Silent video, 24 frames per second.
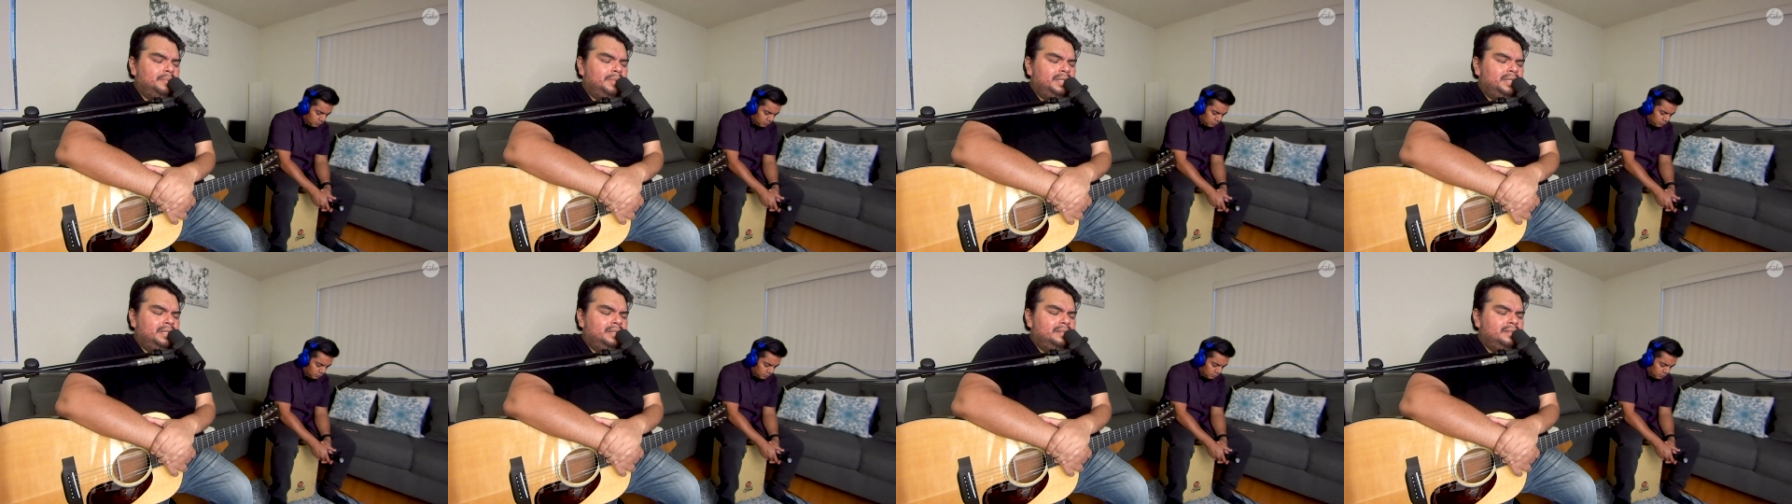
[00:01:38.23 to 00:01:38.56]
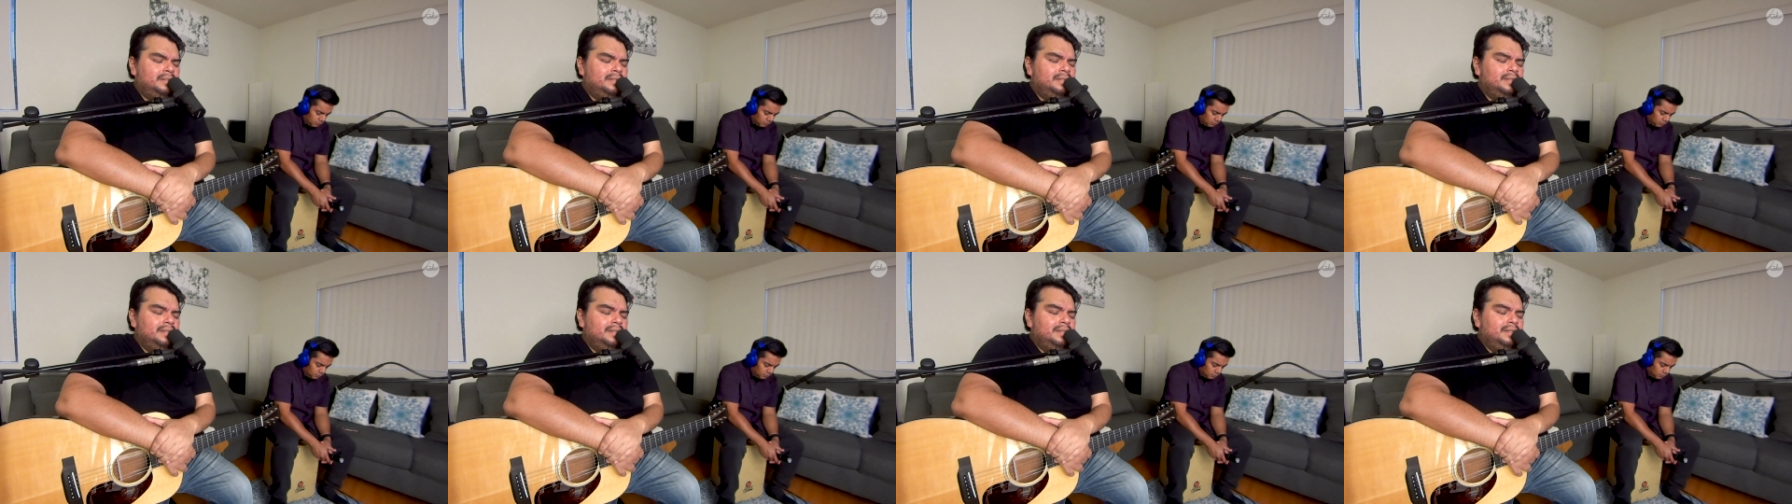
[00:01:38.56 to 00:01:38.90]
May it
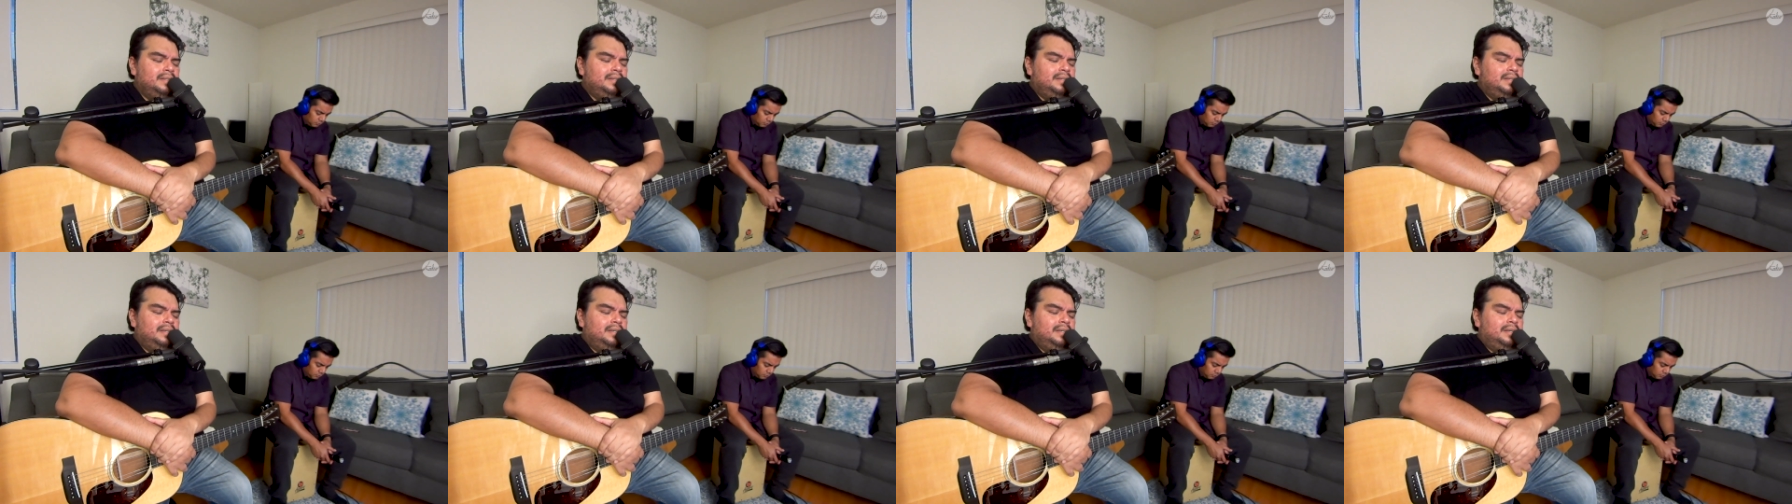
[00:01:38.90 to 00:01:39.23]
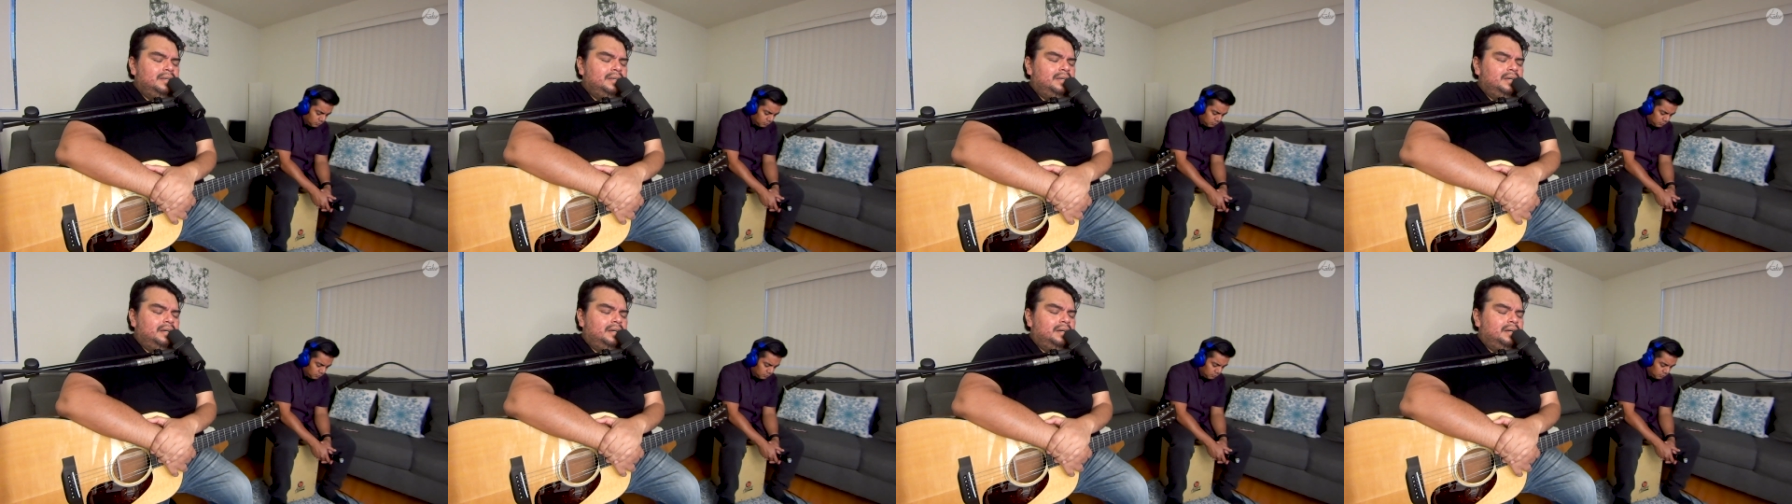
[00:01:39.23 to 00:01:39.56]

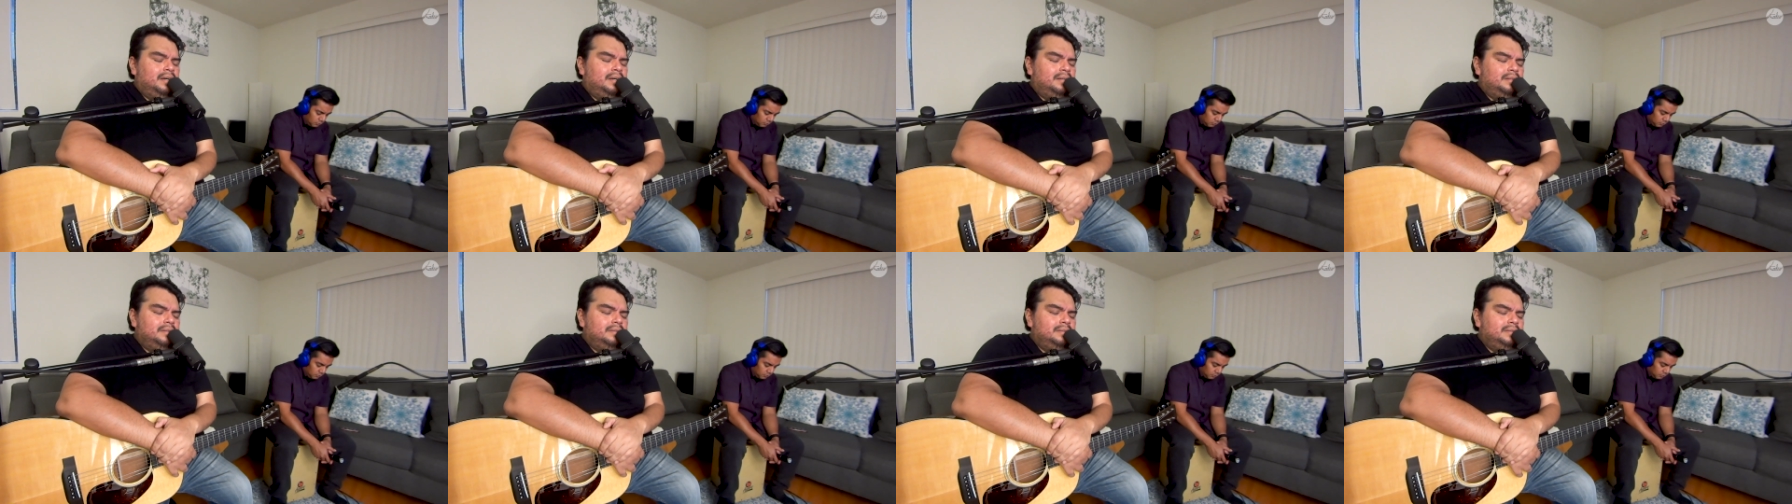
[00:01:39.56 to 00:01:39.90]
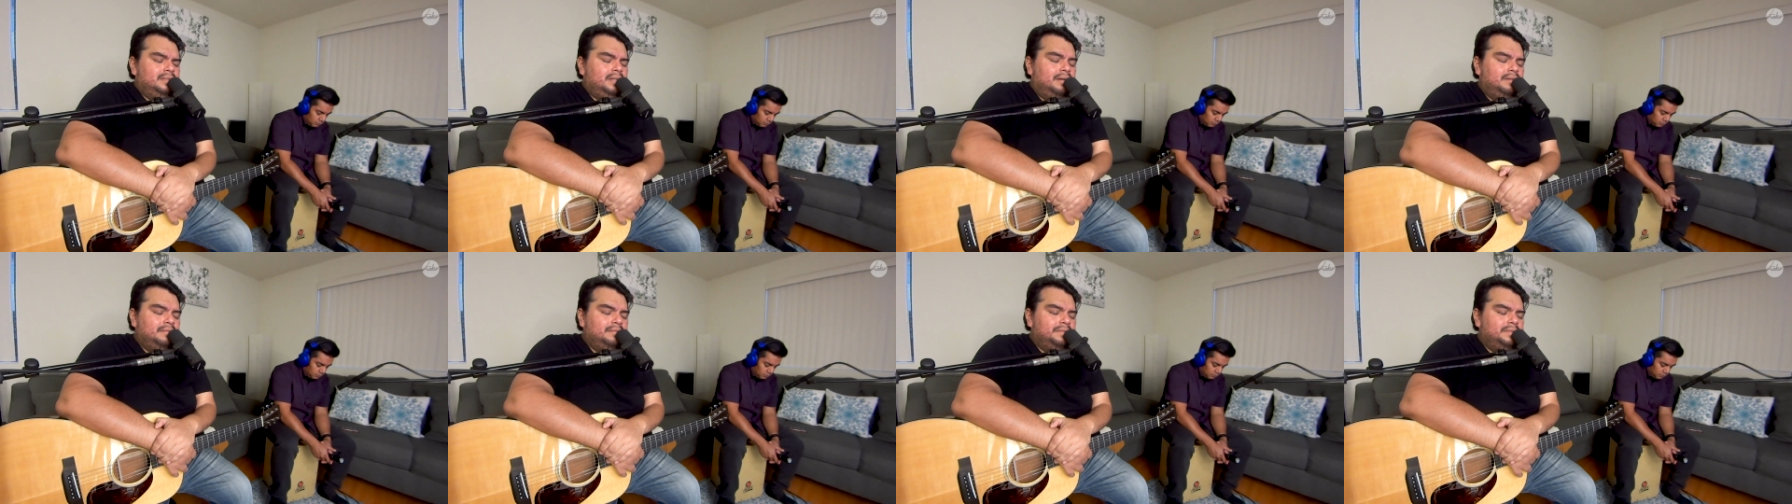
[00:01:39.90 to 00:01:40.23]
uh,
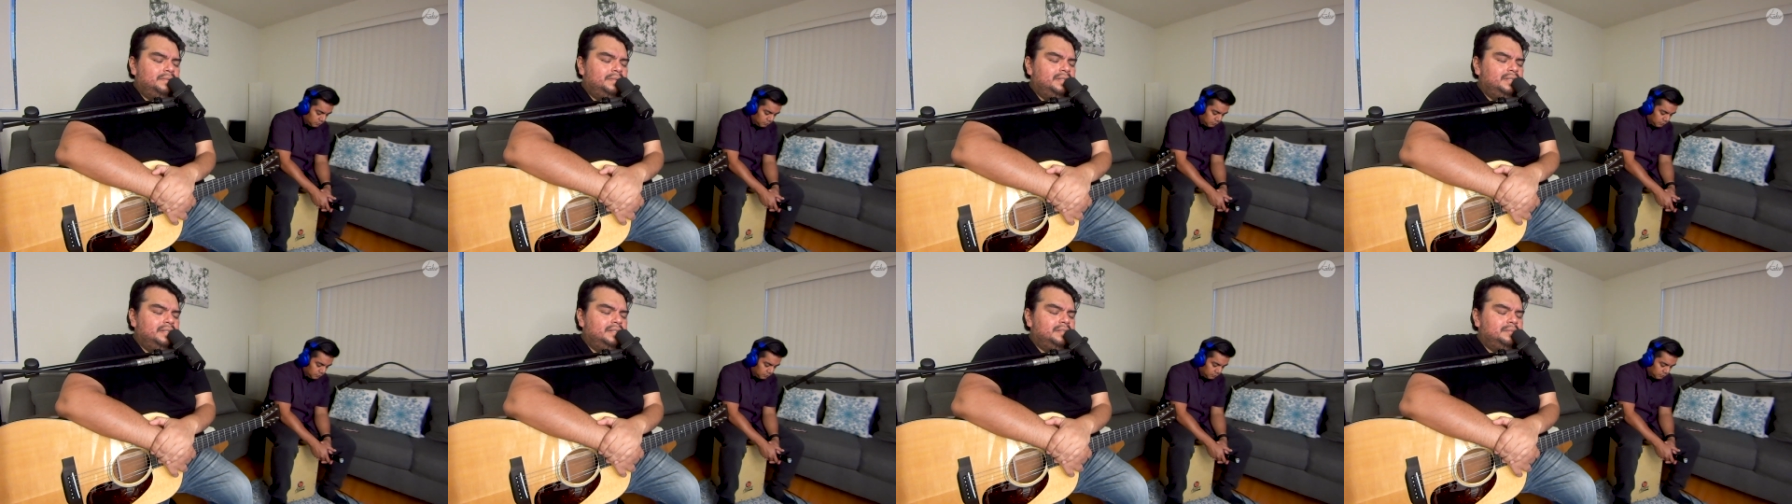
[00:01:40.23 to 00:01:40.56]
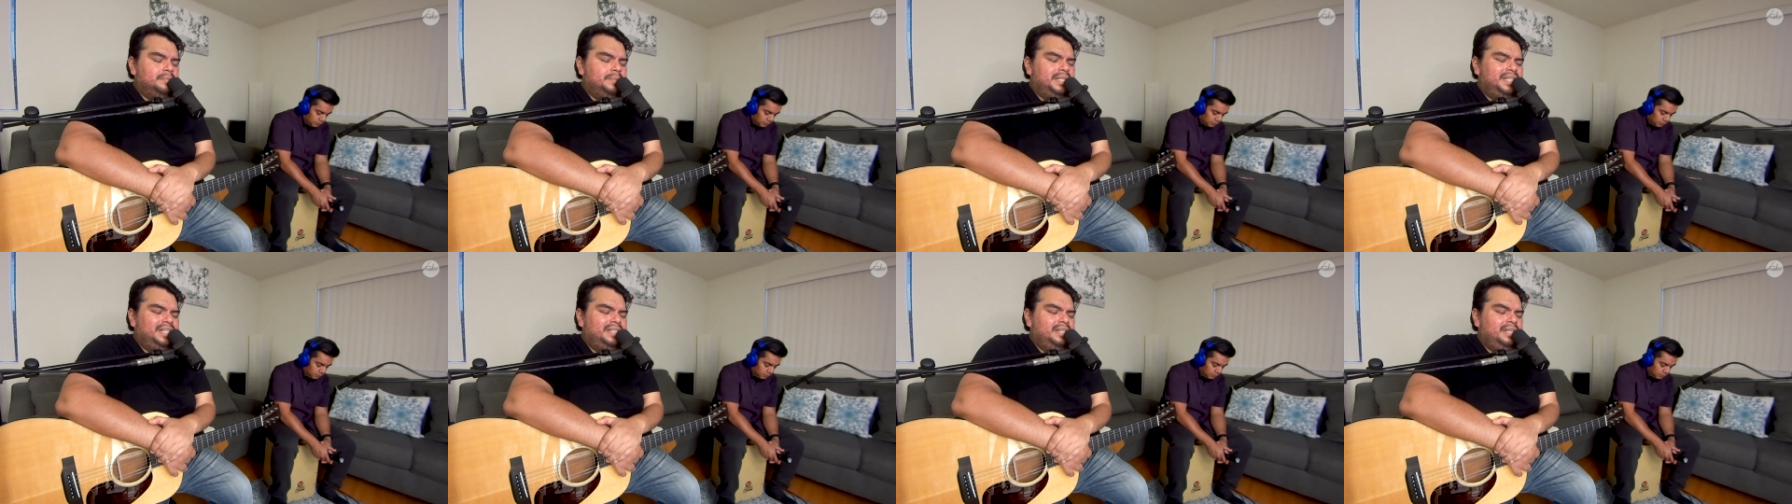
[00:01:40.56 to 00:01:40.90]
comfort us.
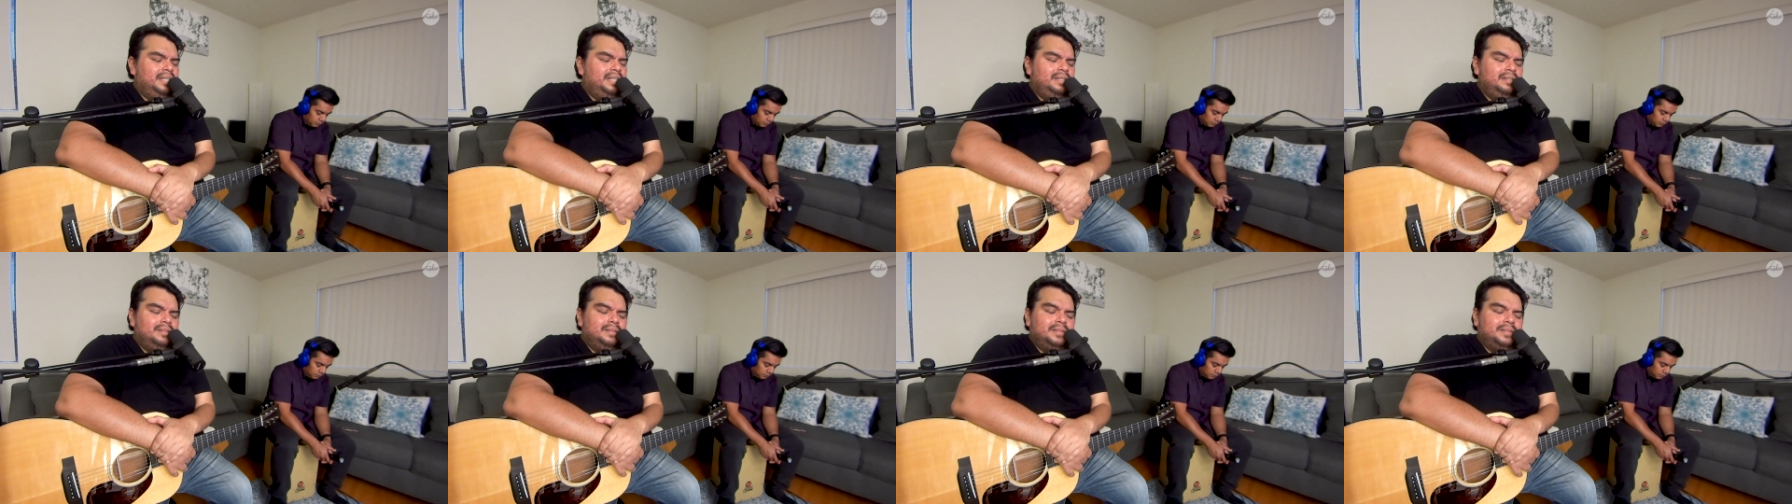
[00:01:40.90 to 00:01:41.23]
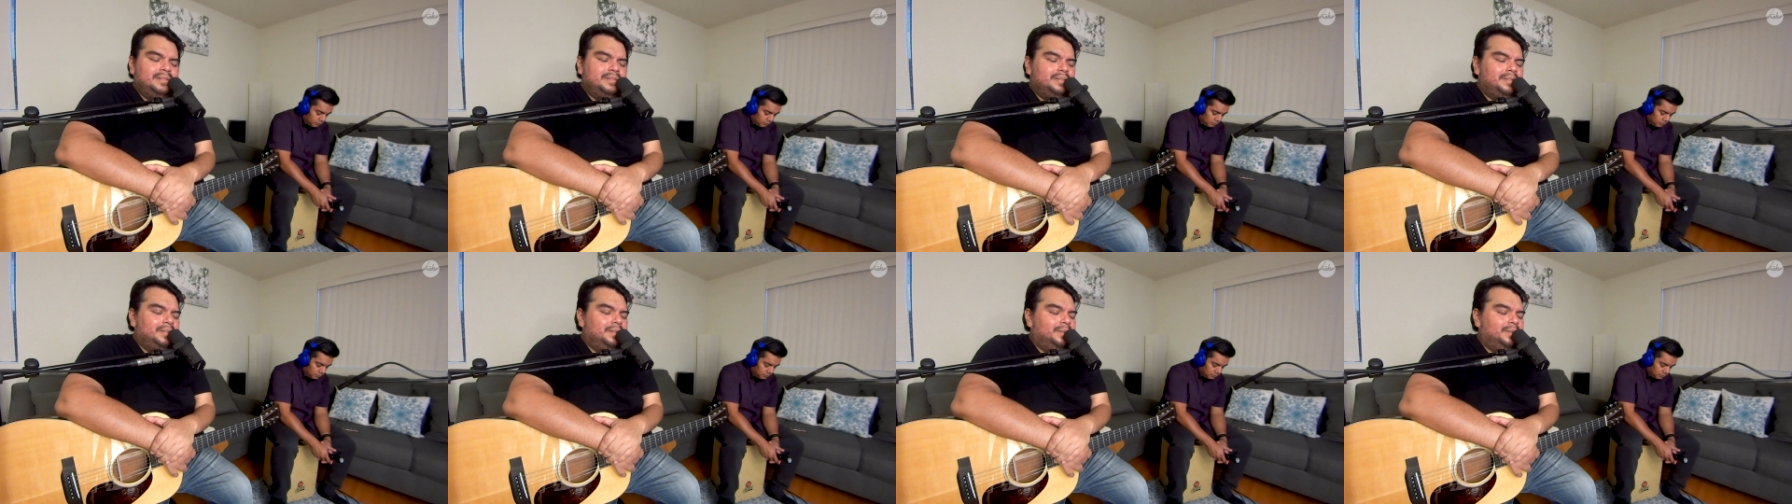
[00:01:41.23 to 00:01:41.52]
May it heal us,